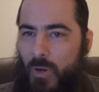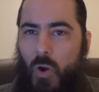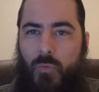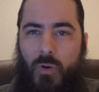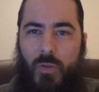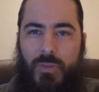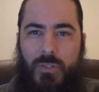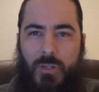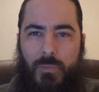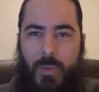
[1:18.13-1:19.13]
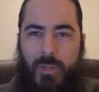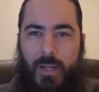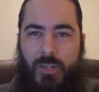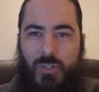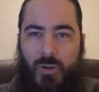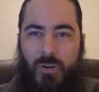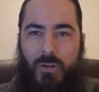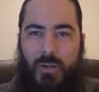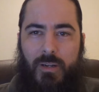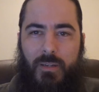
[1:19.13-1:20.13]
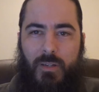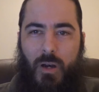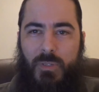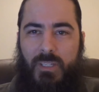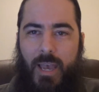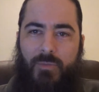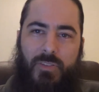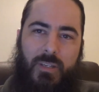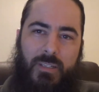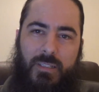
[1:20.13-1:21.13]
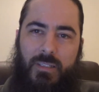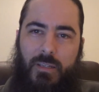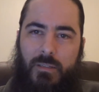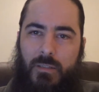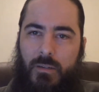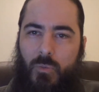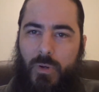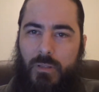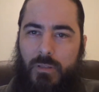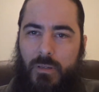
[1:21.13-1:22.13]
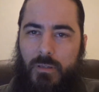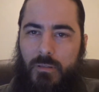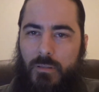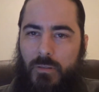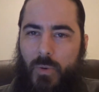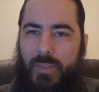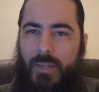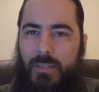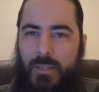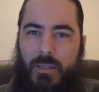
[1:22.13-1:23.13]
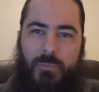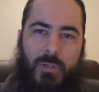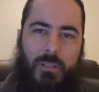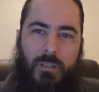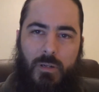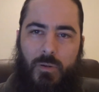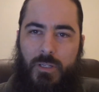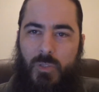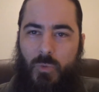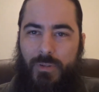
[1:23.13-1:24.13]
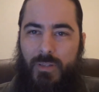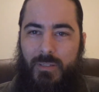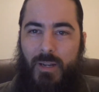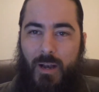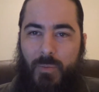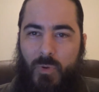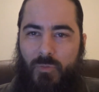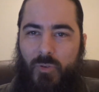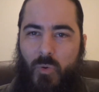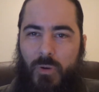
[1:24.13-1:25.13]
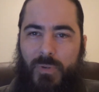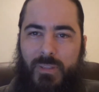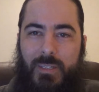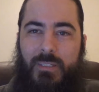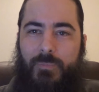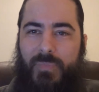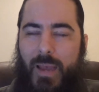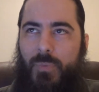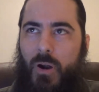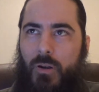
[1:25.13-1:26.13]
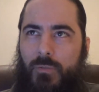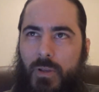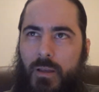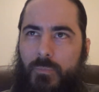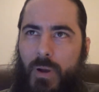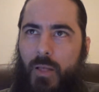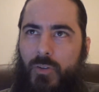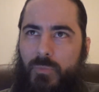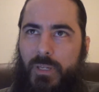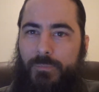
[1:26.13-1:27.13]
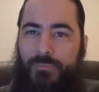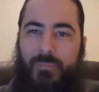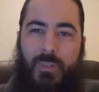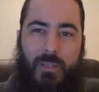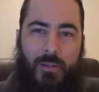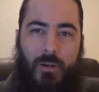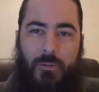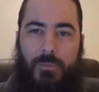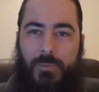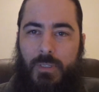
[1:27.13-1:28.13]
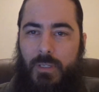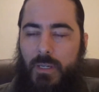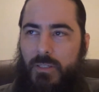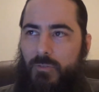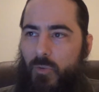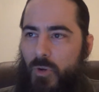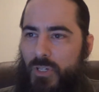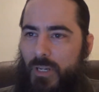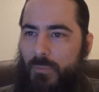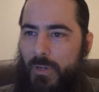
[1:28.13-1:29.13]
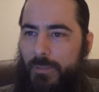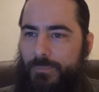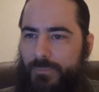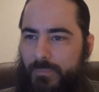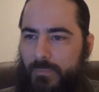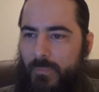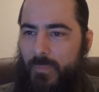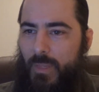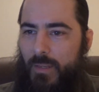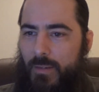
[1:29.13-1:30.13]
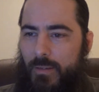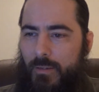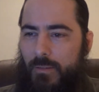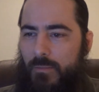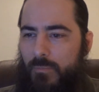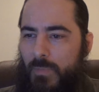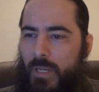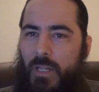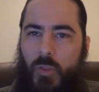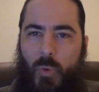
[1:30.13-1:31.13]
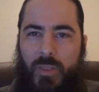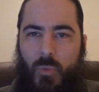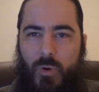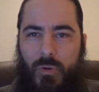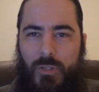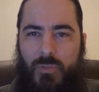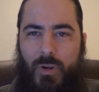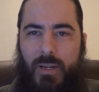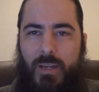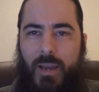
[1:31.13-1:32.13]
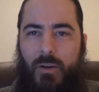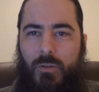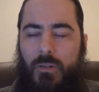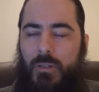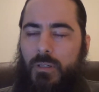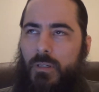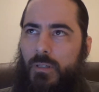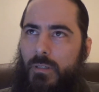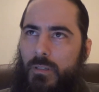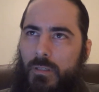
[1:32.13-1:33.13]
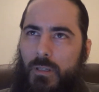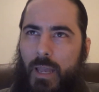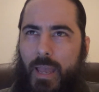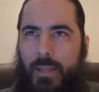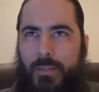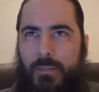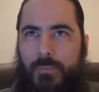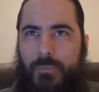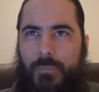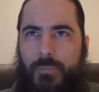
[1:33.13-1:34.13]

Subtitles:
Overall, this is going to make me a lot stronger, and you know, I'm sad for things that, you know, went the way they did, but you know, it is what it is, and I'll move forward. But that part bothers me. You know, it's unfortunate, but the way the world is right now, and